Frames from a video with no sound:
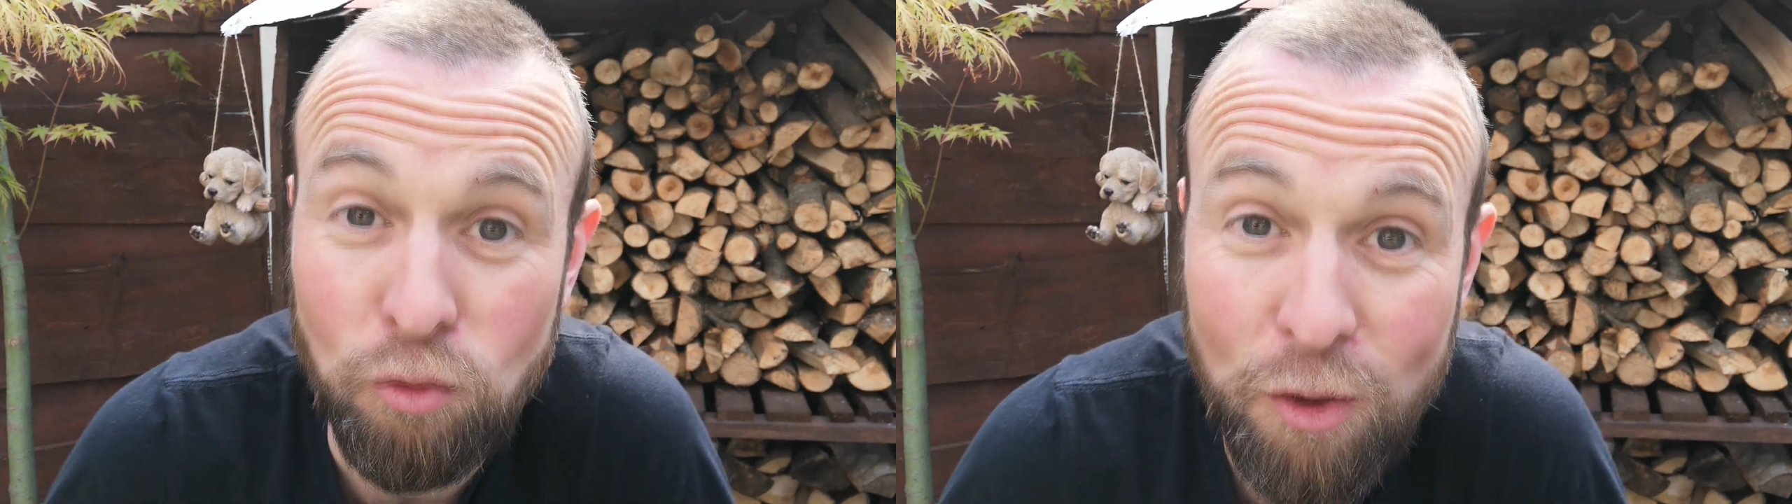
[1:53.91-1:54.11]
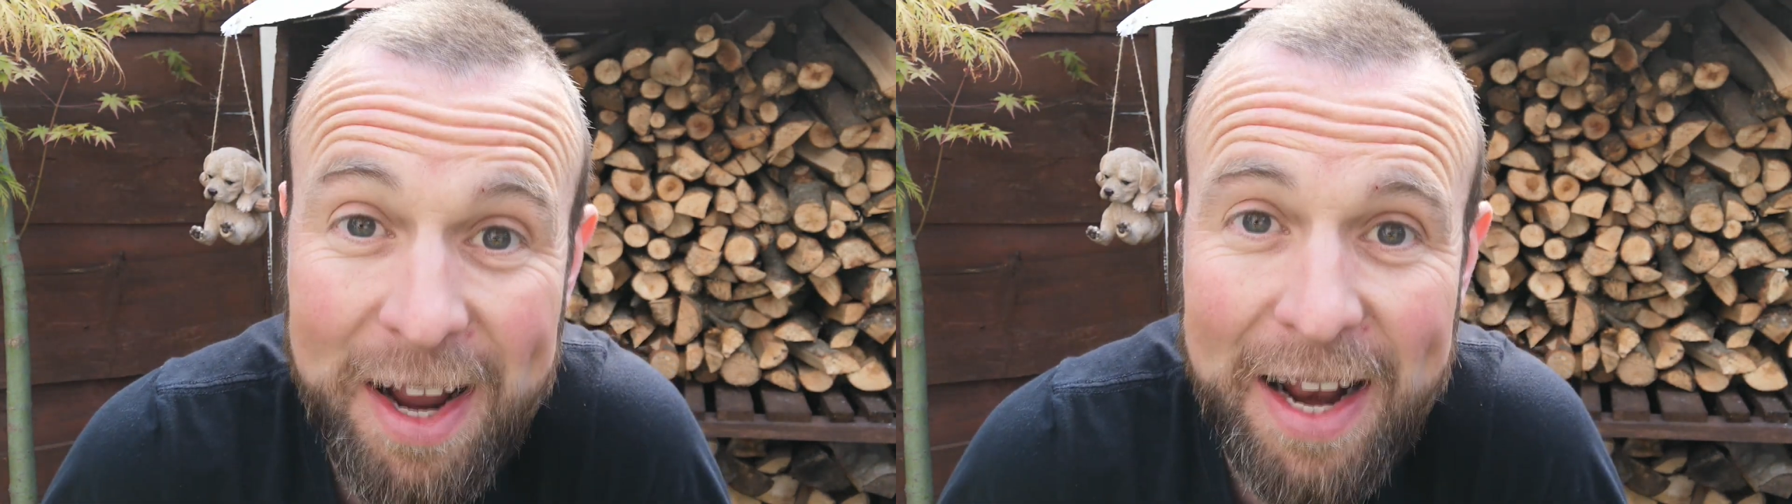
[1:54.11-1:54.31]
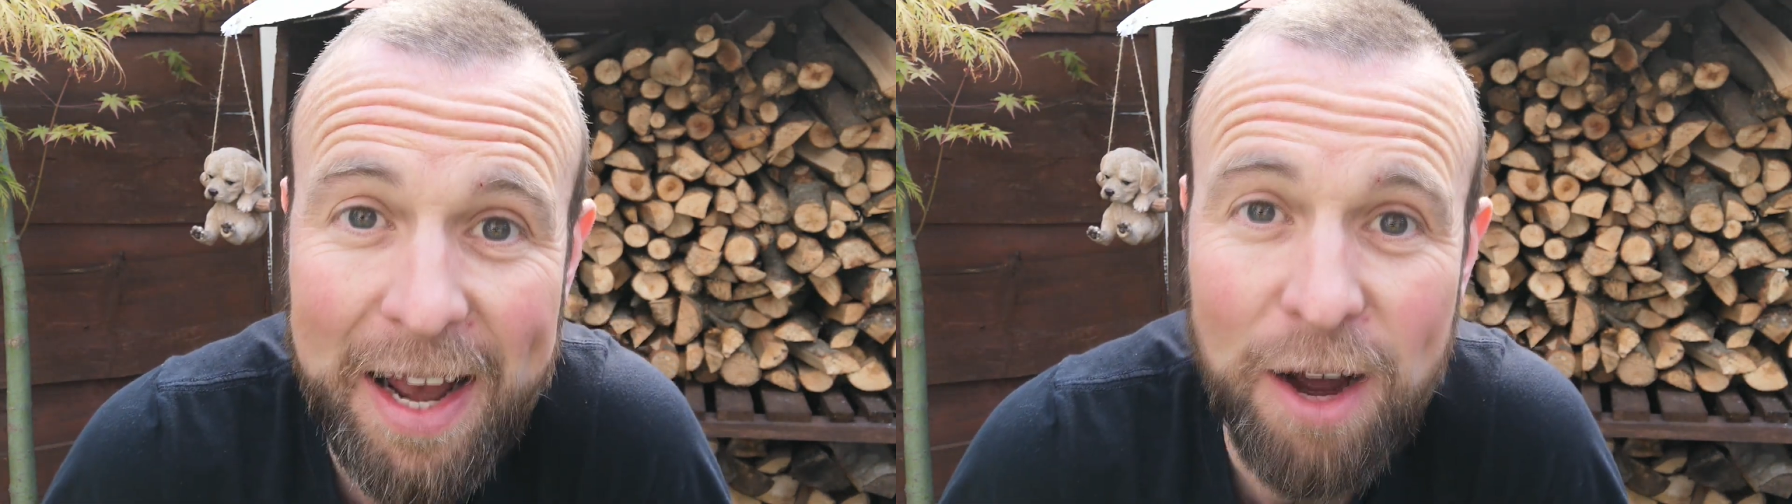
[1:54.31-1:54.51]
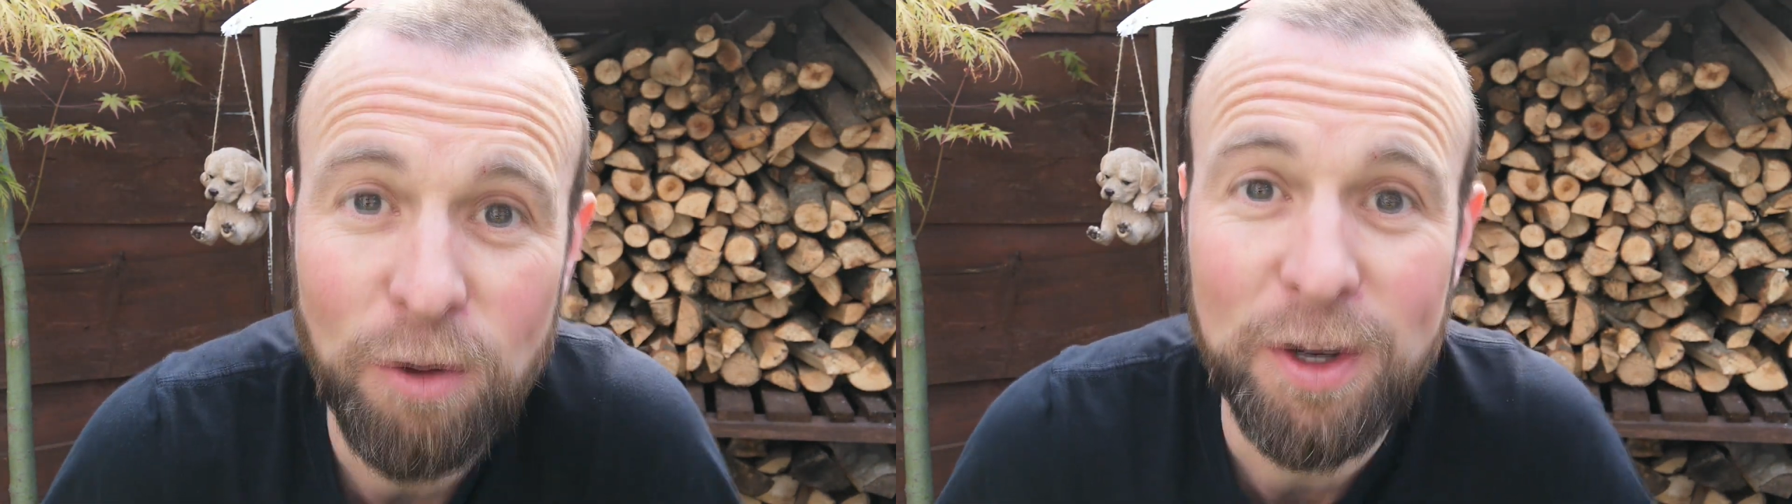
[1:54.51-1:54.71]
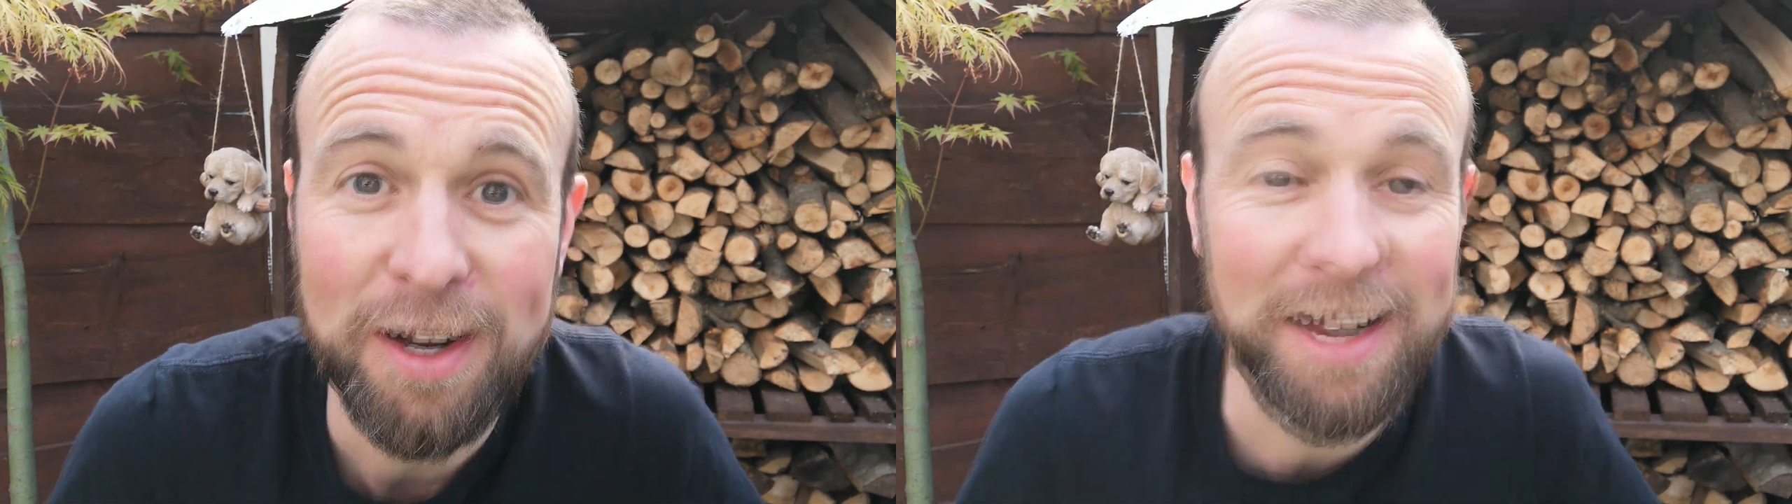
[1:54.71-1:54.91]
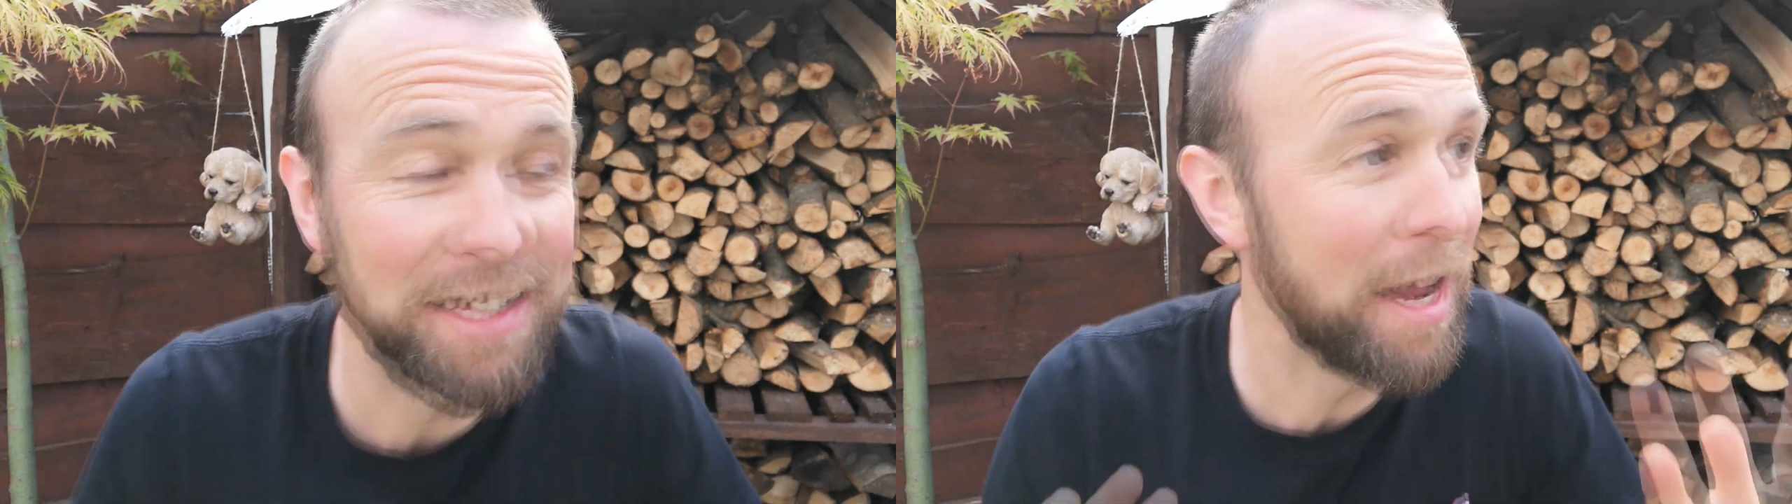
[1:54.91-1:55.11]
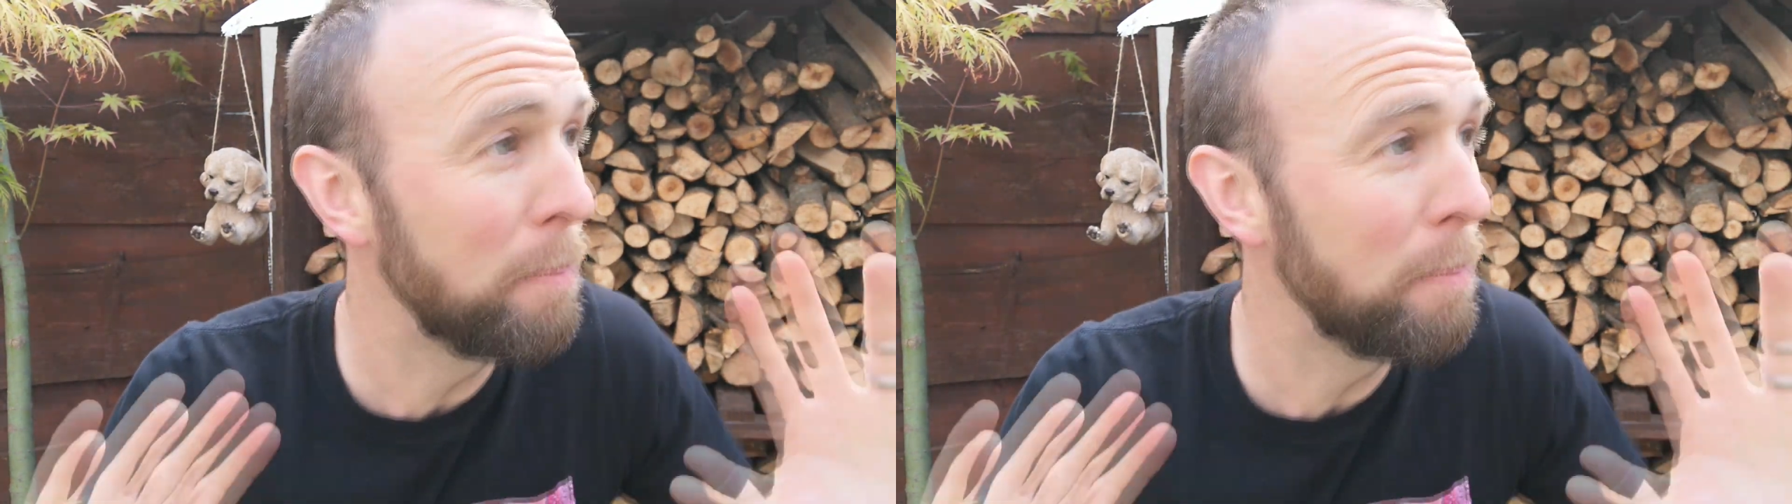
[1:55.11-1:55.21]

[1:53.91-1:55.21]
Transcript: Really loud, and it's